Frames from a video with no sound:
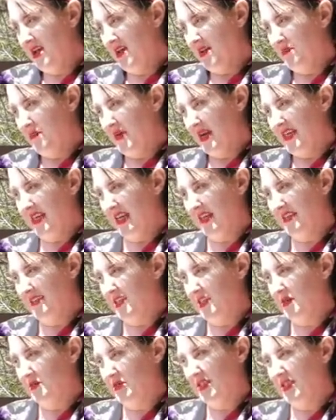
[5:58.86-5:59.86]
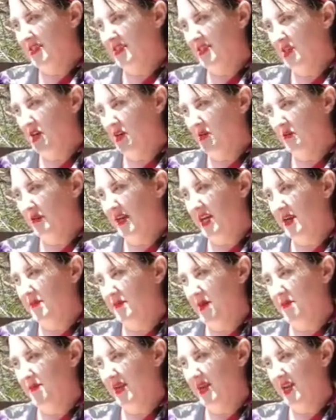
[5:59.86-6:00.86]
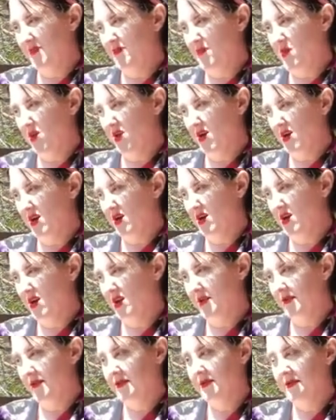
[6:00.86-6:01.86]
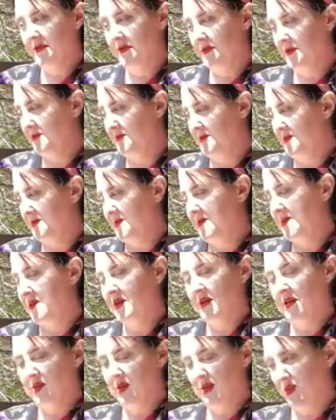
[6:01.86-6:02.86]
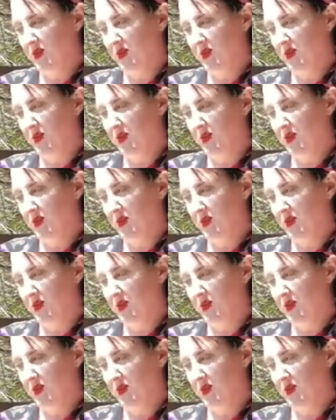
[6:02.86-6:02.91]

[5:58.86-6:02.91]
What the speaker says: My dad said please don't pick him up anymore. It